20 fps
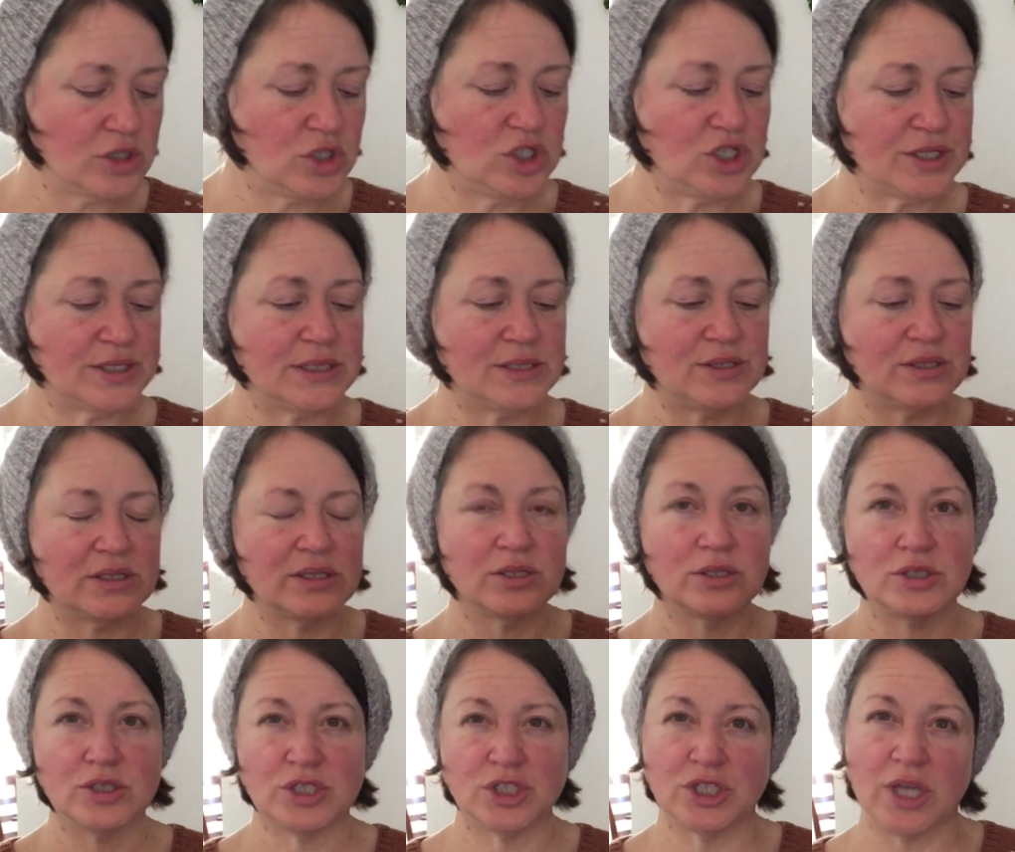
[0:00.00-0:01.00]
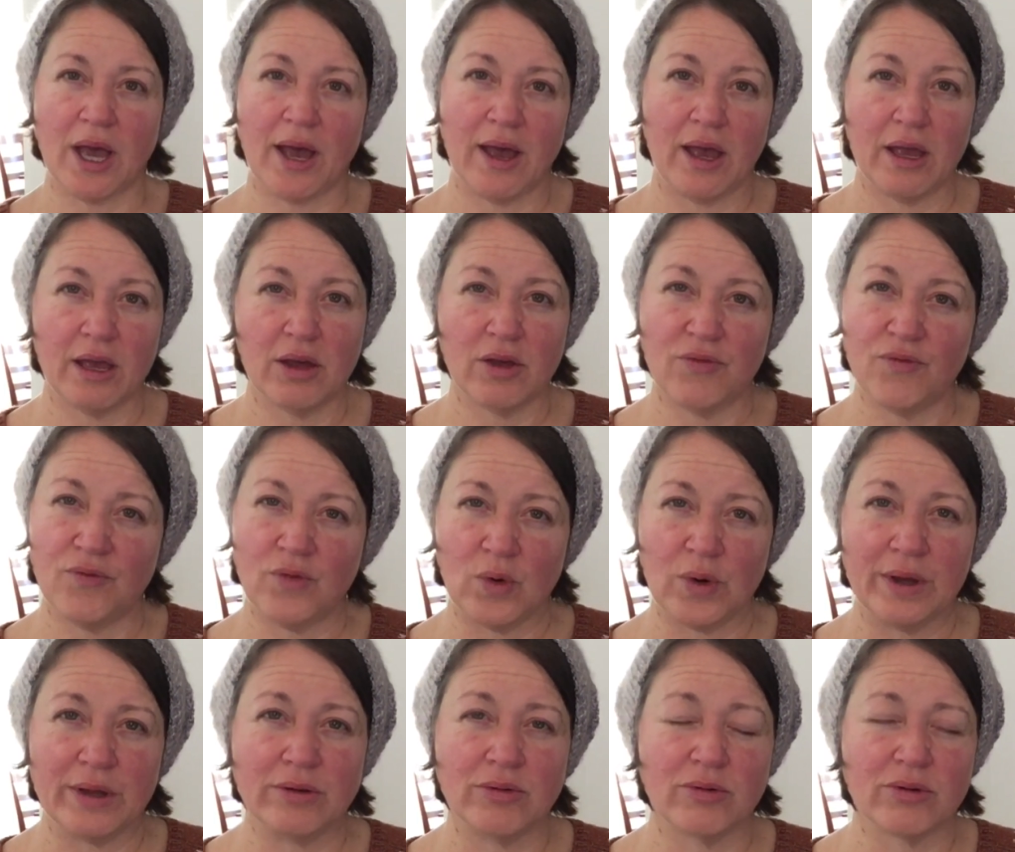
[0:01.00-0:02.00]
just shy of
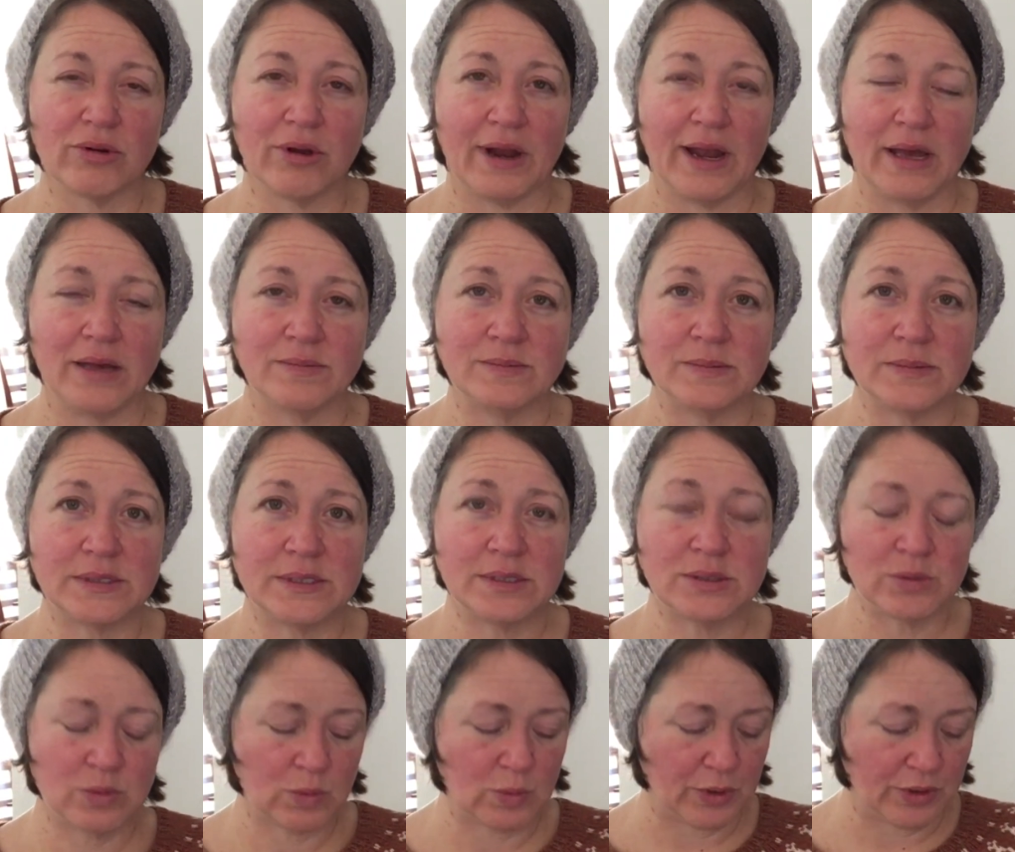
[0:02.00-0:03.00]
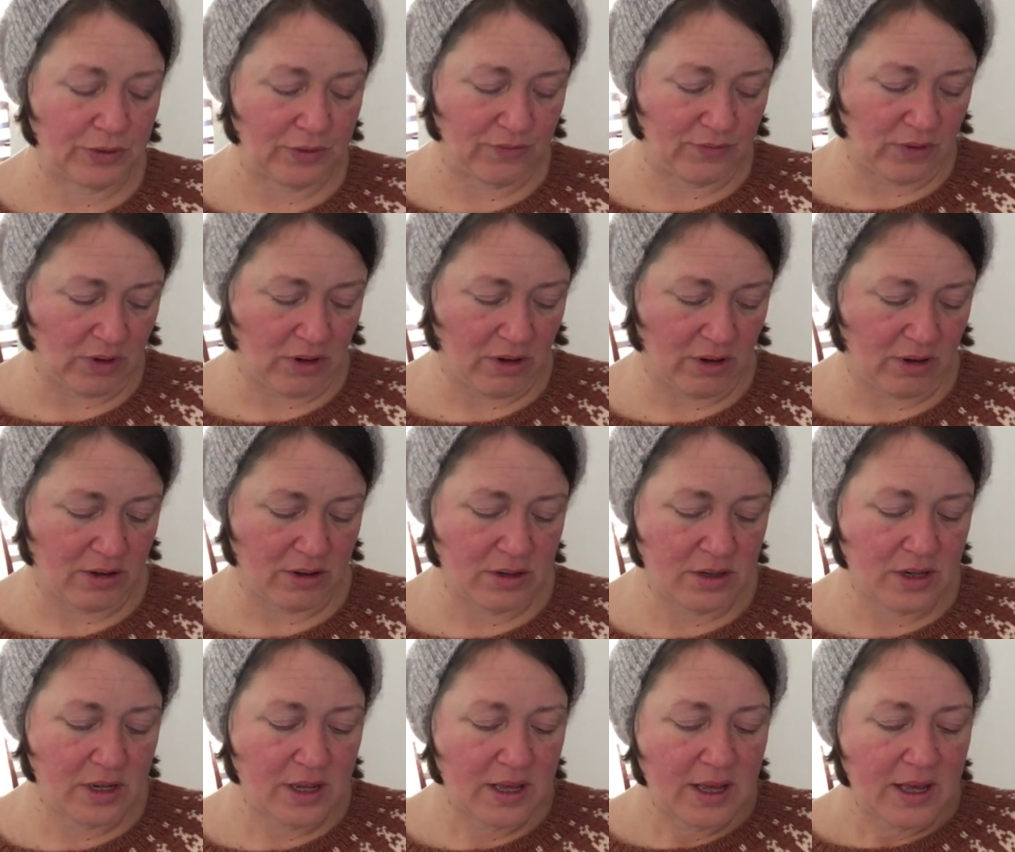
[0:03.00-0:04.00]
400 grams worth of yarn.
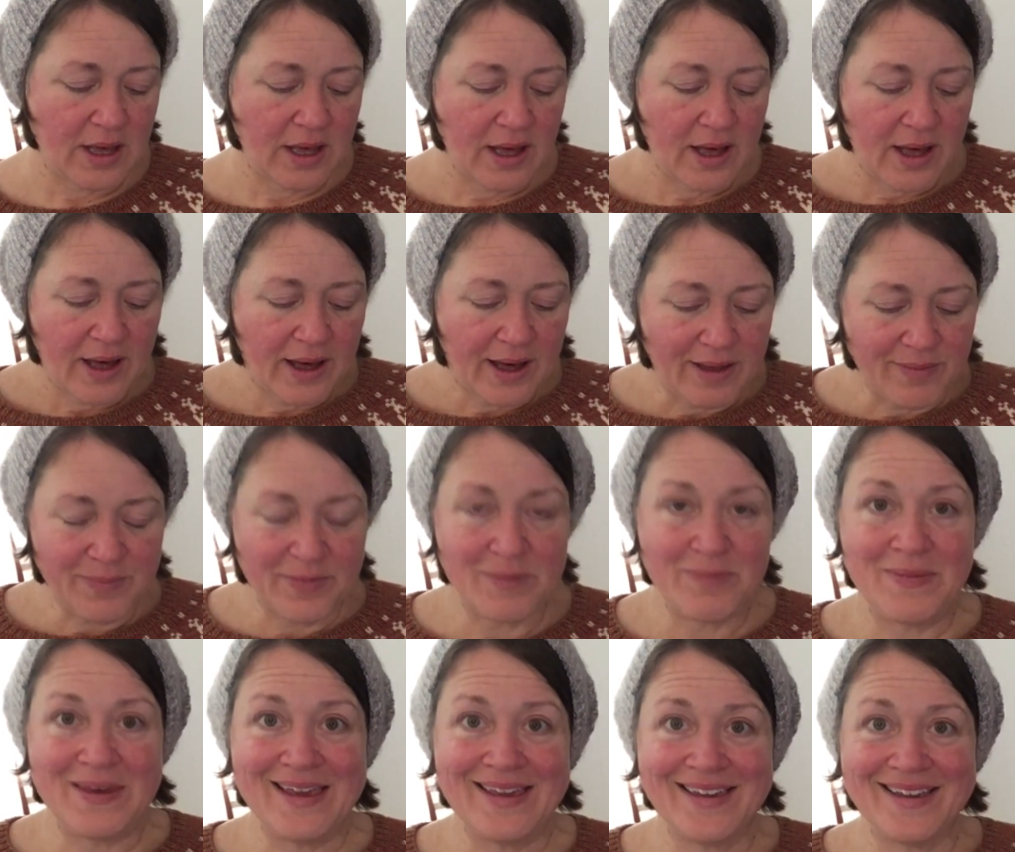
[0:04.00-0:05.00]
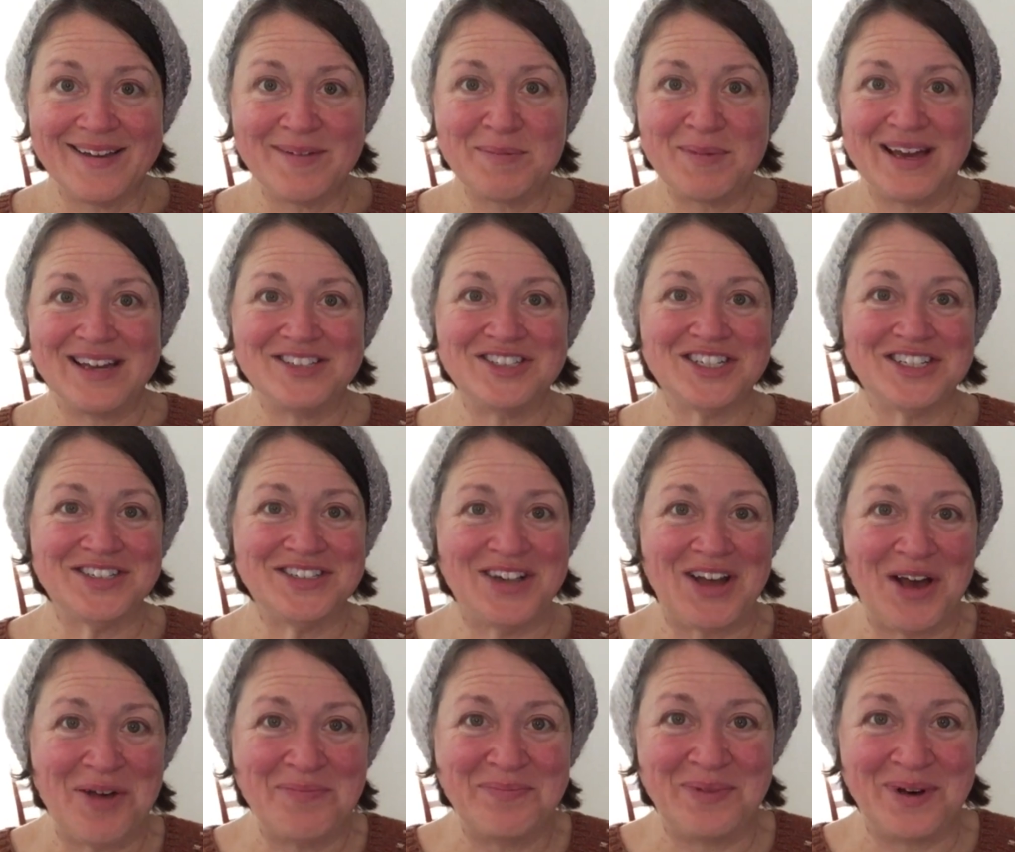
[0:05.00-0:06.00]
I've been making magic
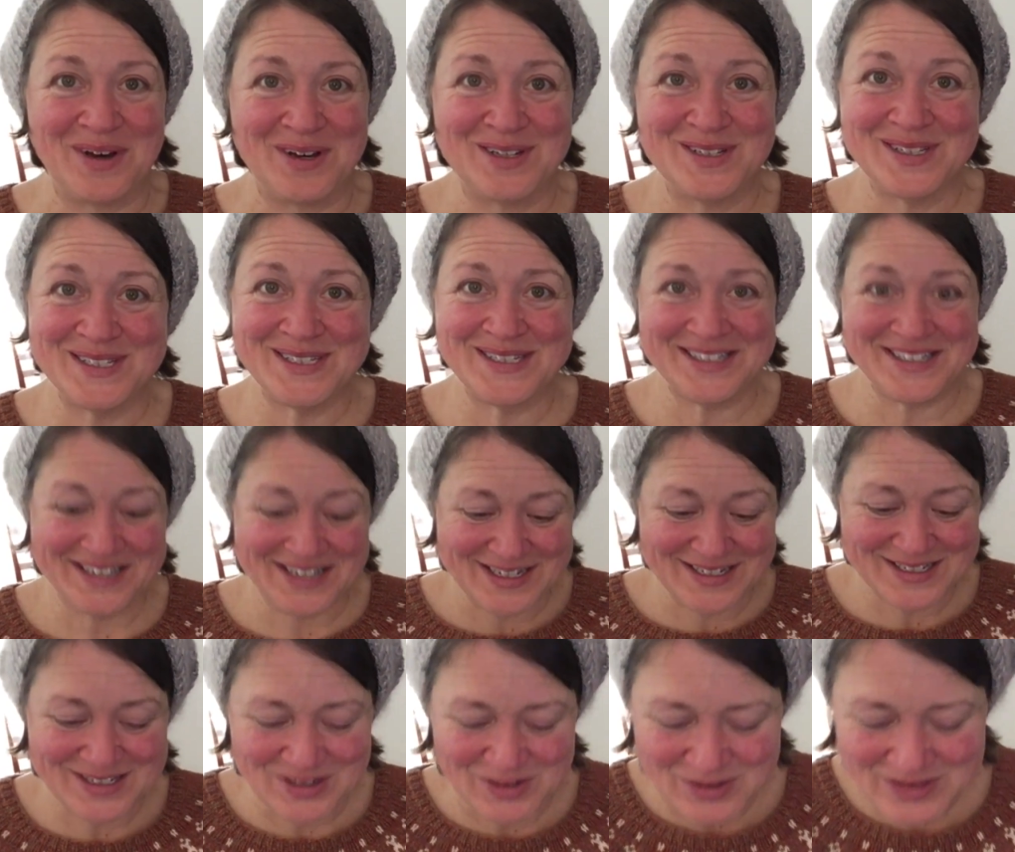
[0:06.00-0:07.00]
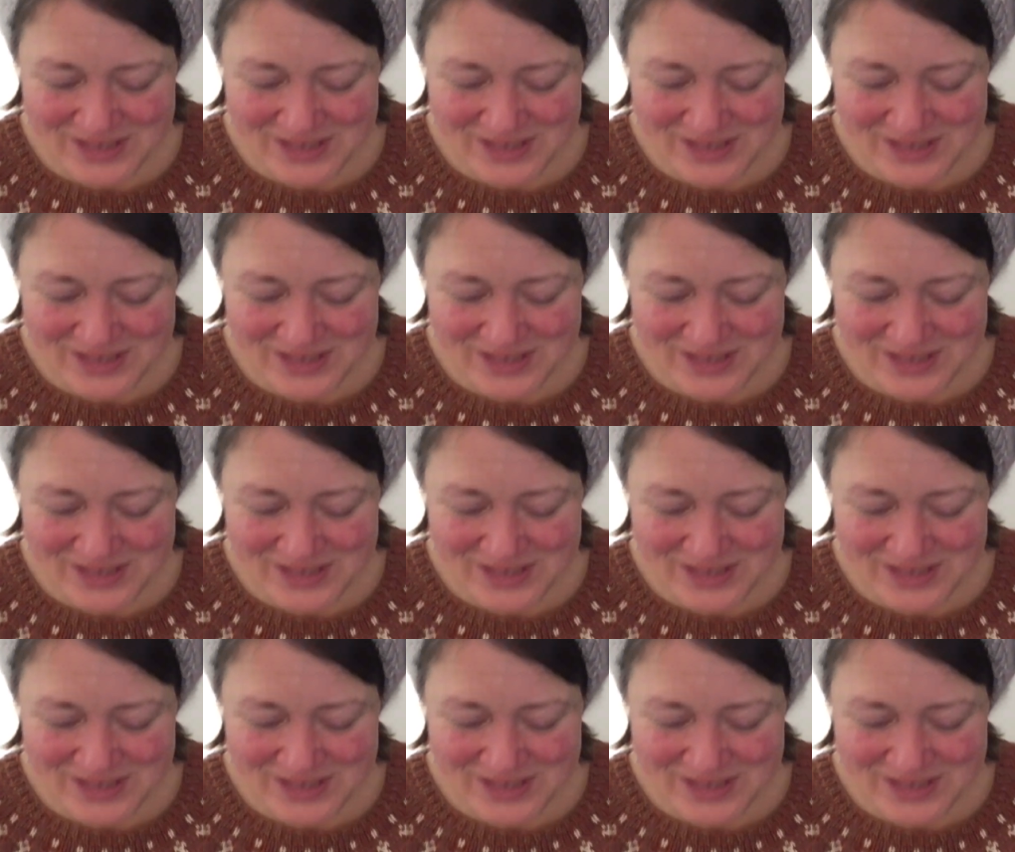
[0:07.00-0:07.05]
knot balls. Do you guys know